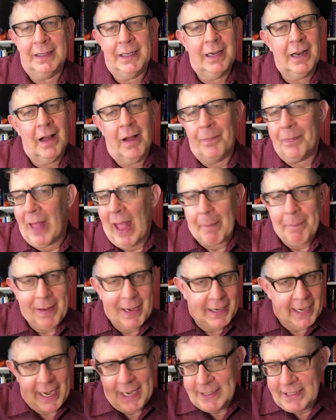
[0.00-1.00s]
you know, I
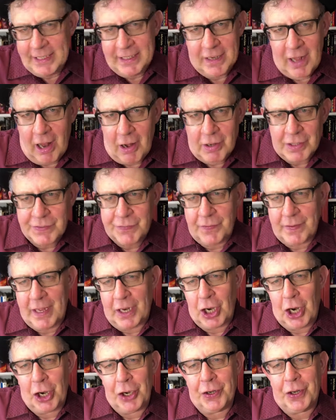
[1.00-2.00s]
paid $18
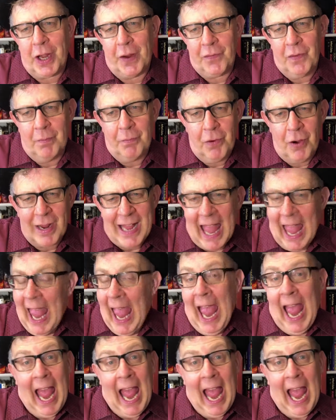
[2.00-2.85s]
for that hardcover book,